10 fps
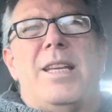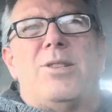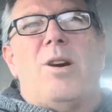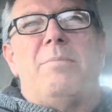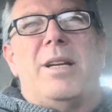
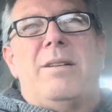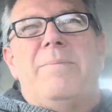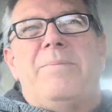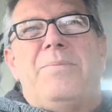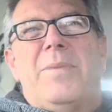his omelet,
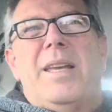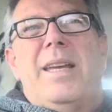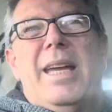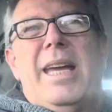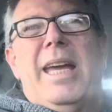
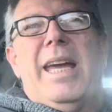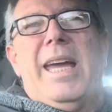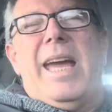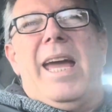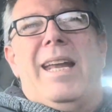
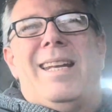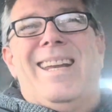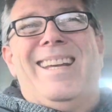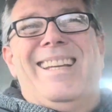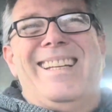and